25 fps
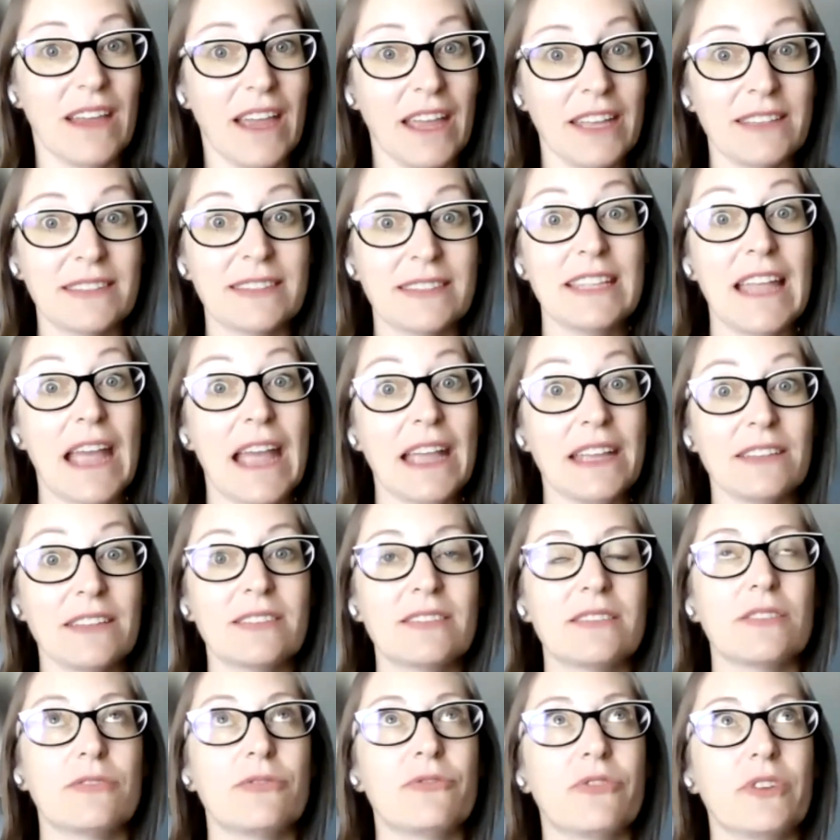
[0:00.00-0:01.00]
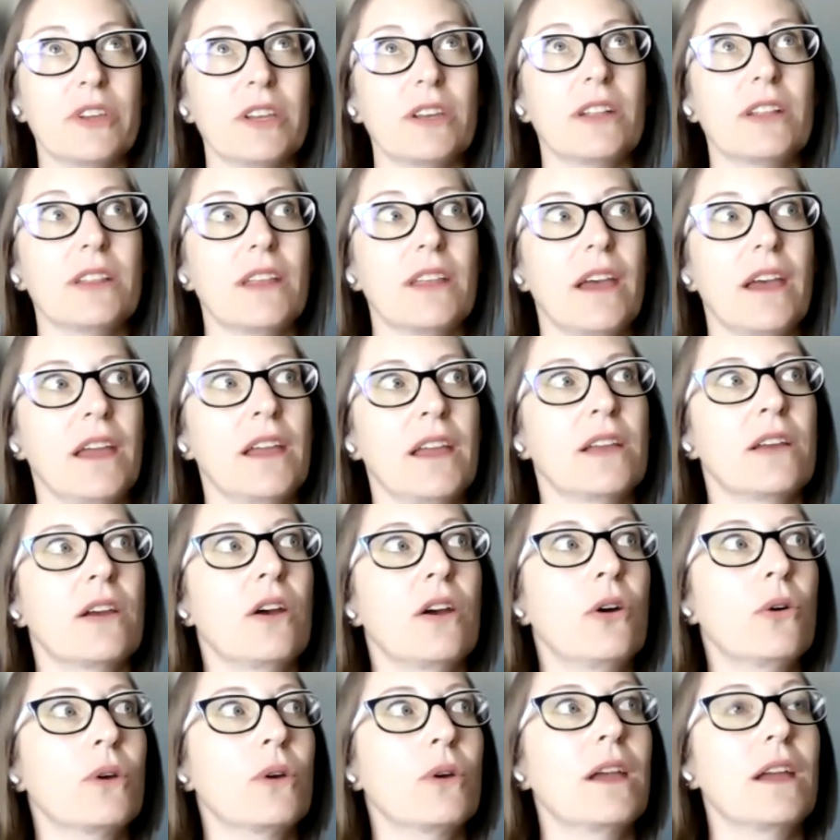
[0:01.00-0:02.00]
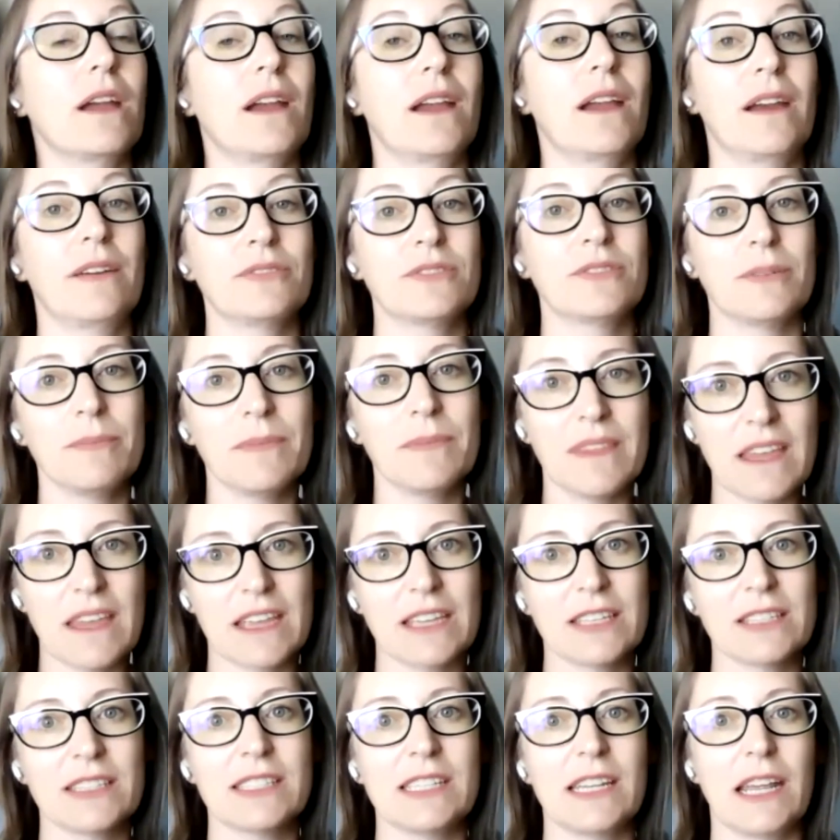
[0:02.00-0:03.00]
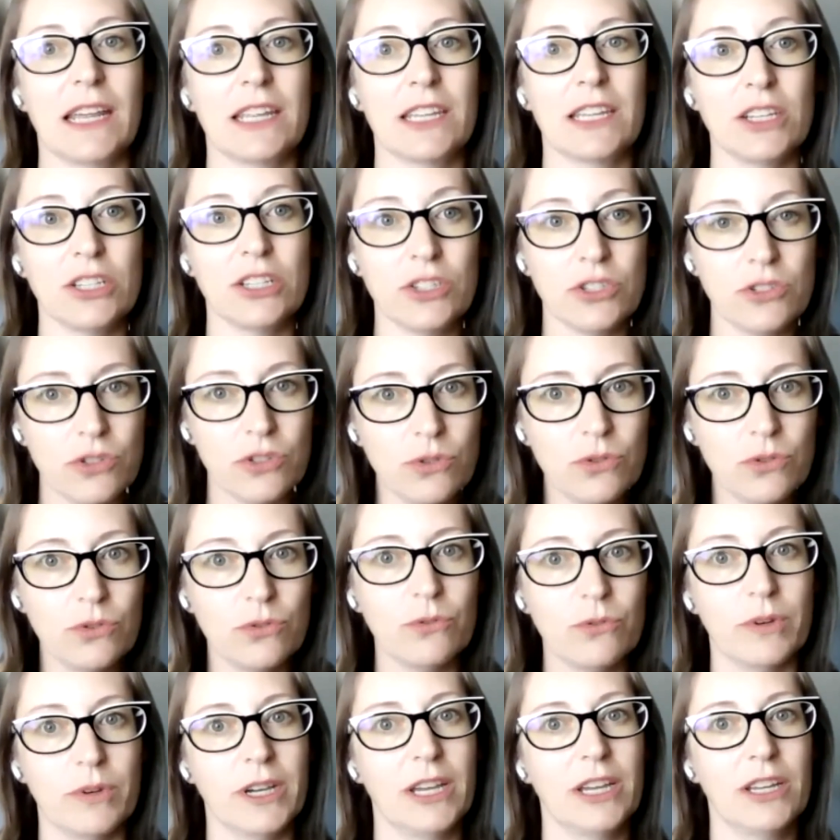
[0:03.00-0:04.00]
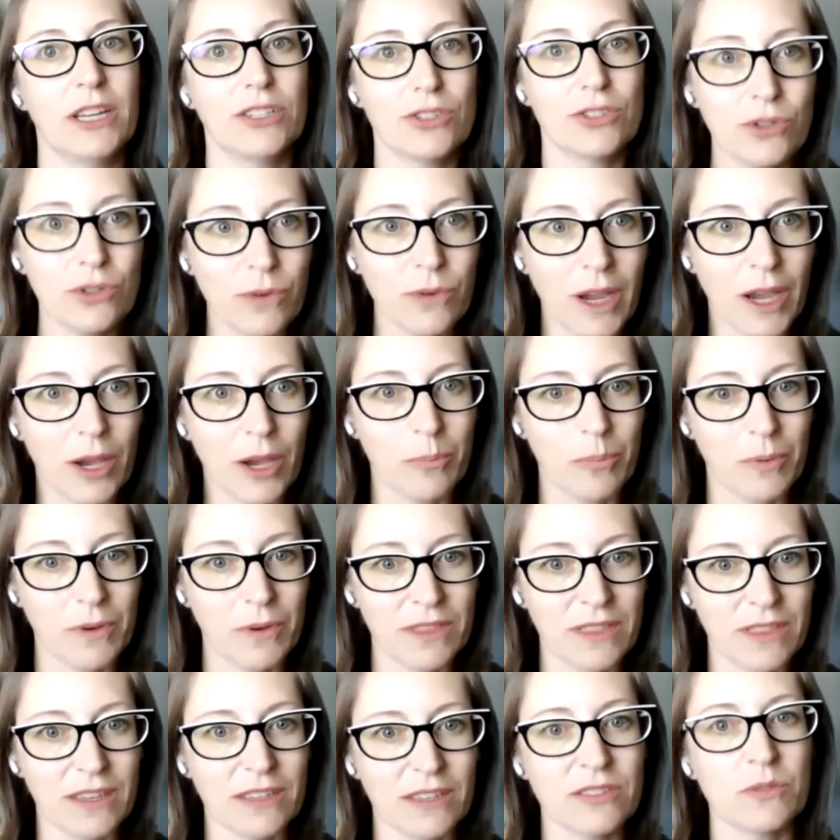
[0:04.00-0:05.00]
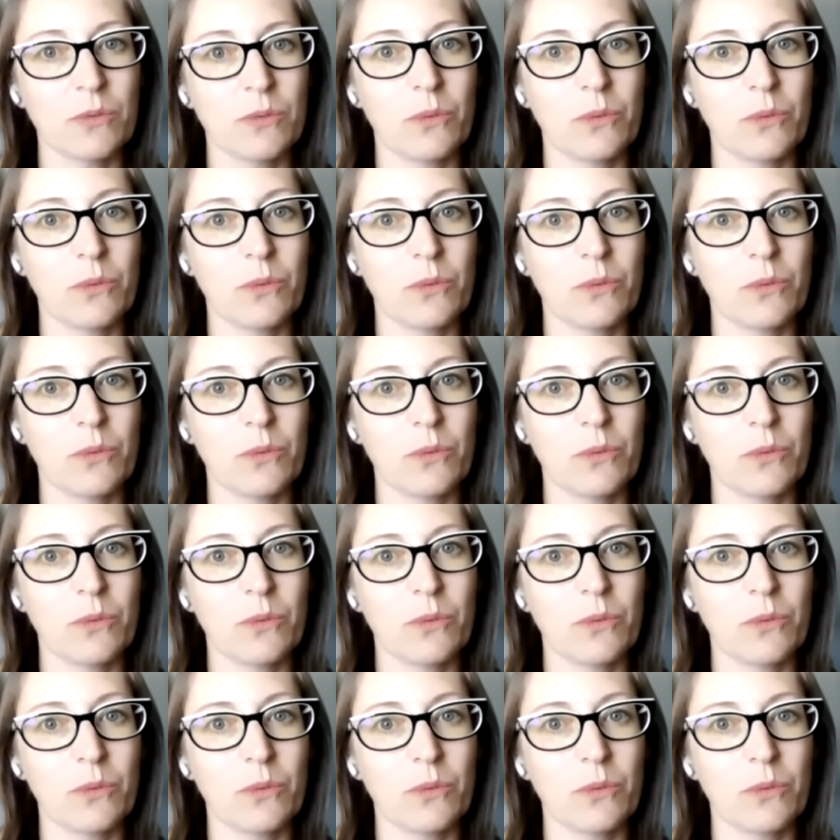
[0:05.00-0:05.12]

it's nice to feel like, okay, I have some things that I can do to help with this,